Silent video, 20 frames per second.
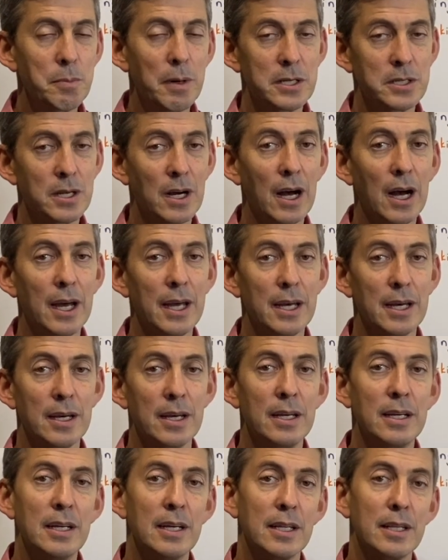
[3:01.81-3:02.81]
much
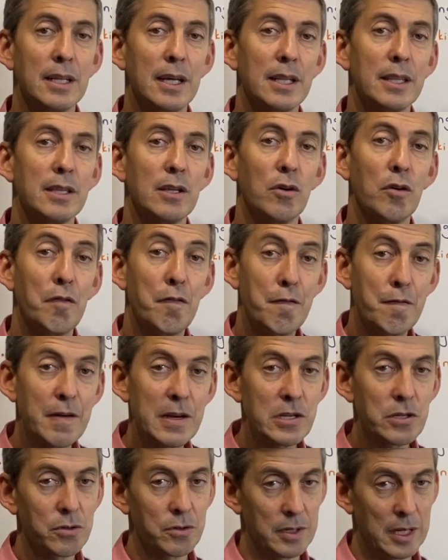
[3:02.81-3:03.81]
higher than the
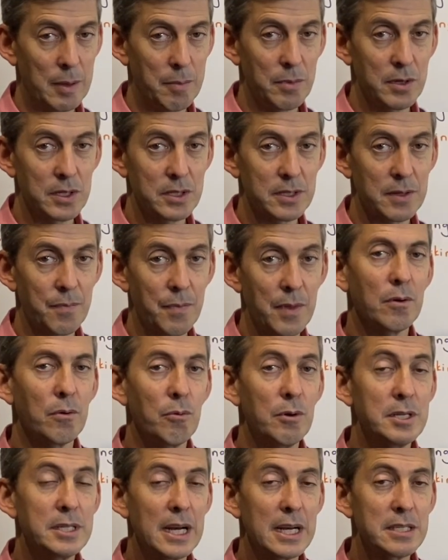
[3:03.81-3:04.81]
official numbers,
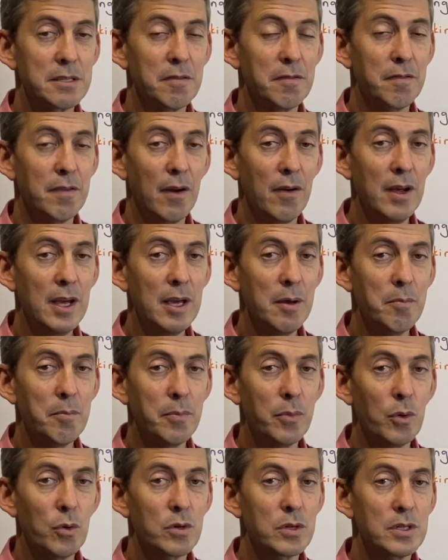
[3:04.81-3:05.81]
which has a very
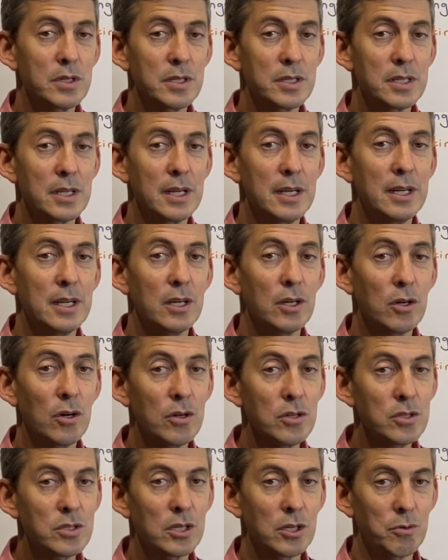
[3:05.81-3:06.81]
important
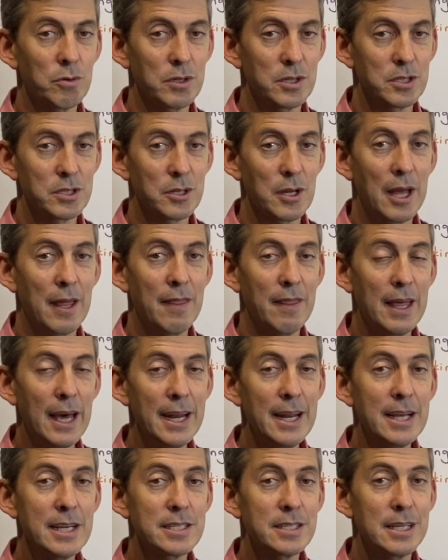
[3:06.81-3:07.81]
consequence, and
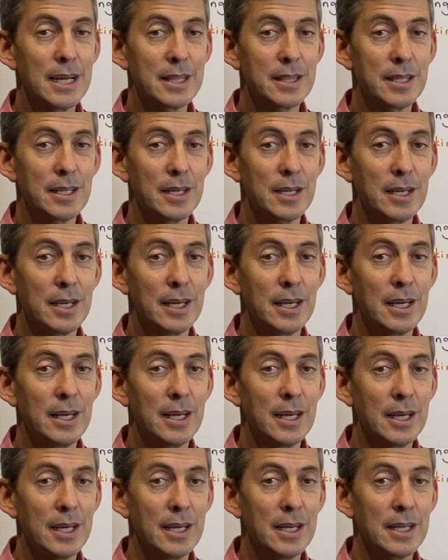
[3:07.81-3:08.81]
that is that the
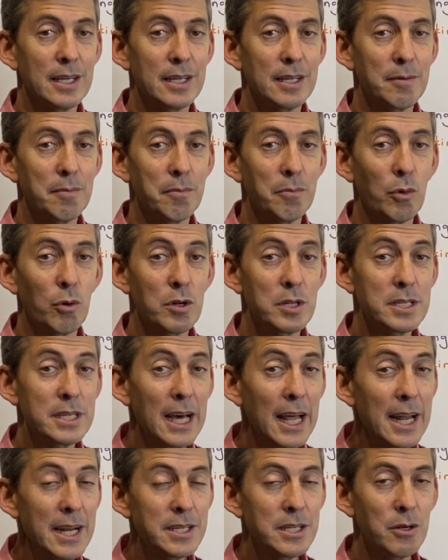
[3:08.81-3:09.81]

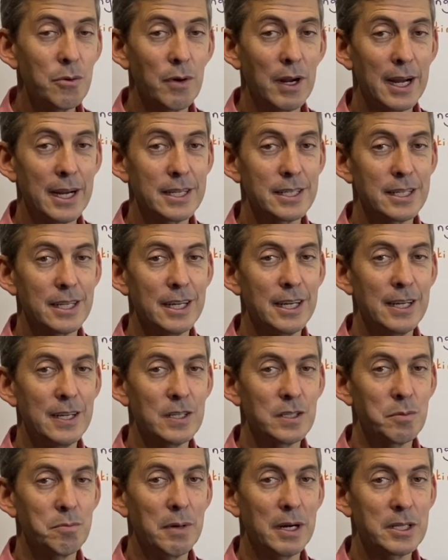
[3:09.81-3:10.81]
mortality rate
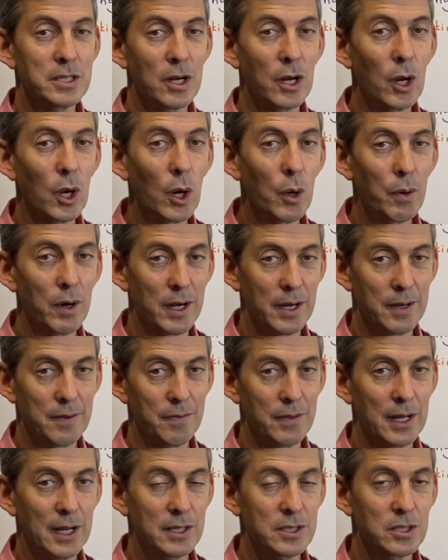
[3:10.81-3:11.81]
is much lower.
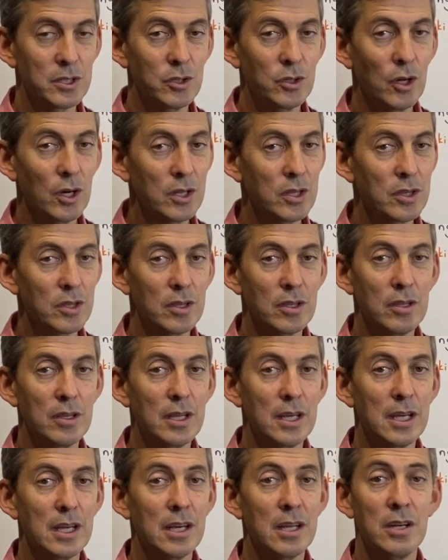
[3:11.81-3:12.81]
It's not
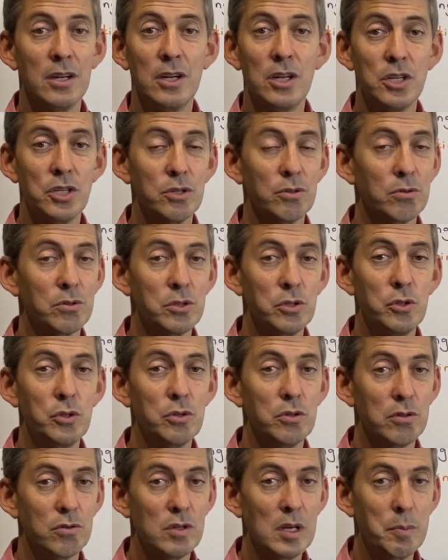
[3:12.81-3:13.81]
the initial 2
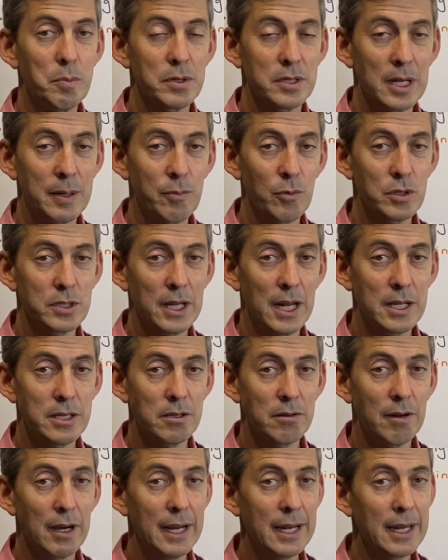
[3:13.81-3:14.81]
to 3%
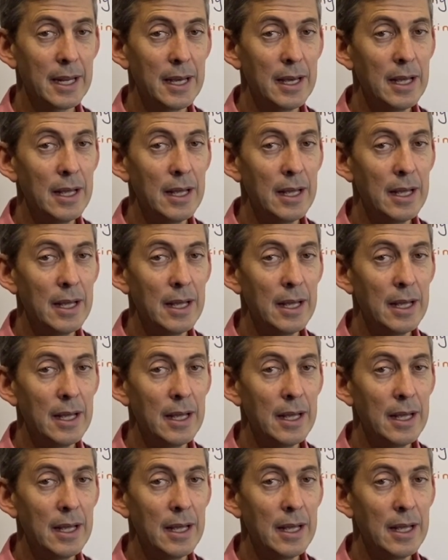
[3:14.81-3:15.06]
mortality rate.